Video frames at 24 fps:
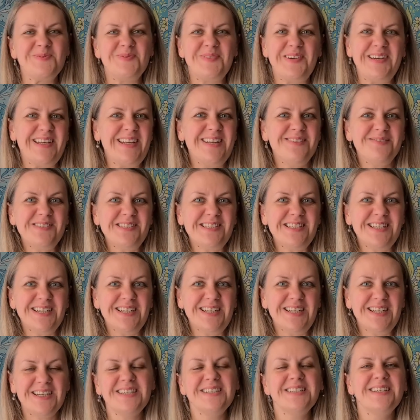My name is
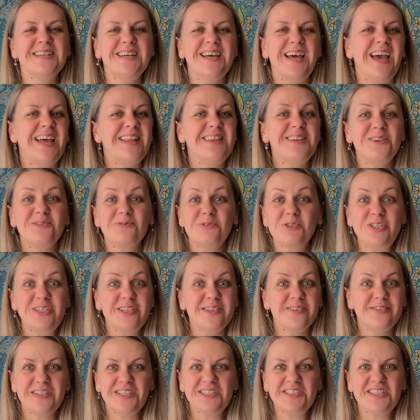Jana, and you're
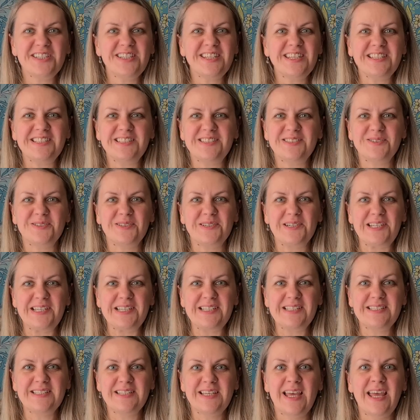watching Finnish Knitting
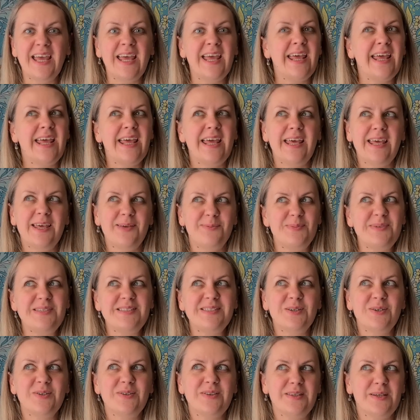Stories,
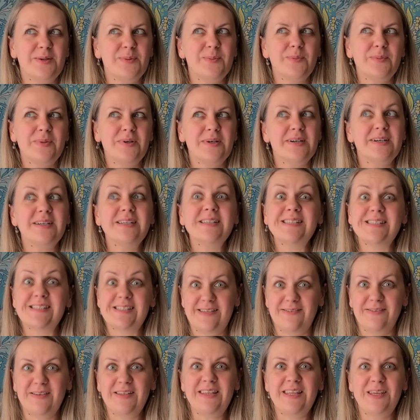episode number
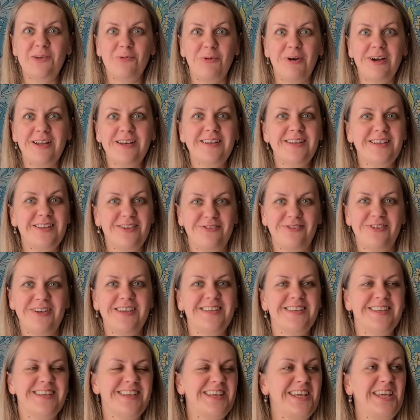71, if
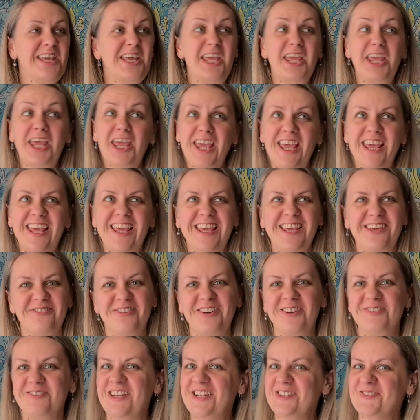I'm
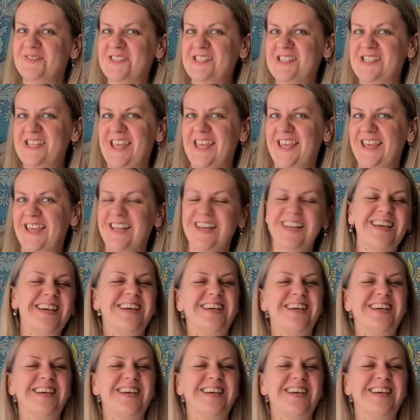not mistaken.